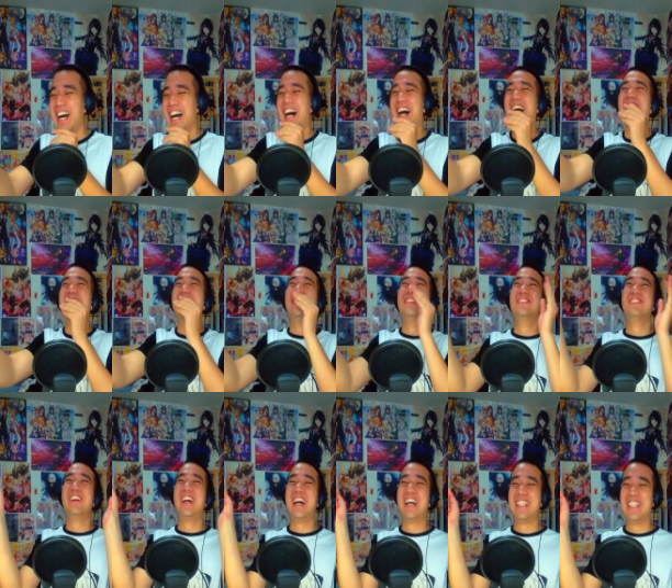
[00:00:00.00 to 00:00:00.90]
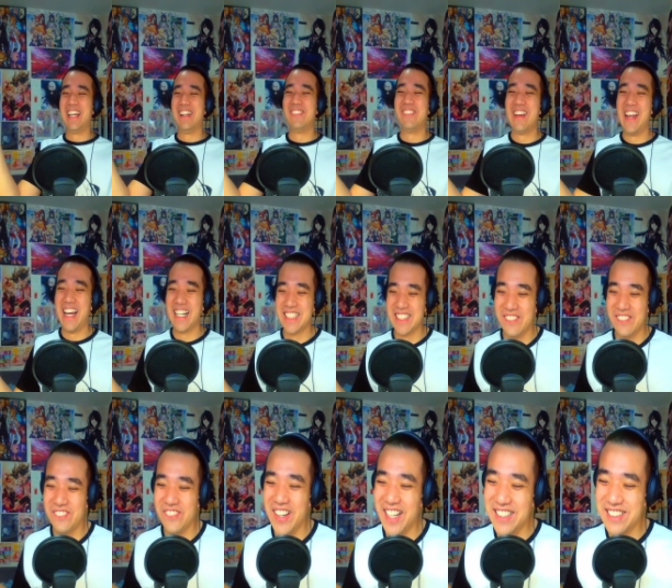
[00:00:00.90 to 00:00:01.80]
oh man, that
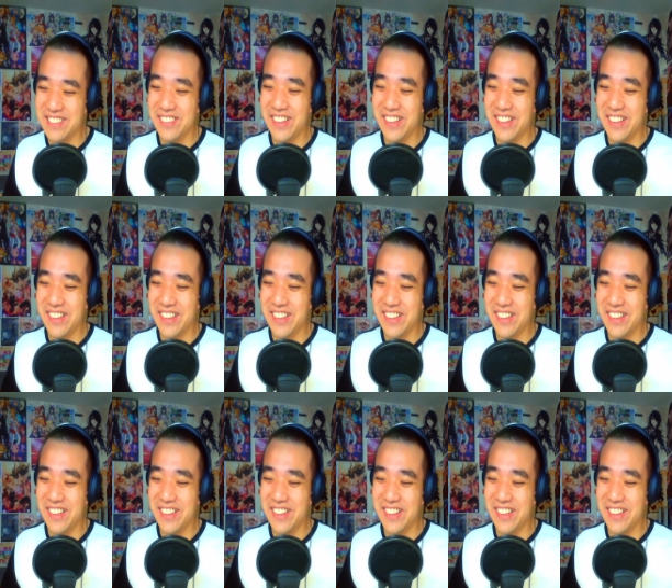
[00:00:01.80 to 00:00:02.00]
reaction face.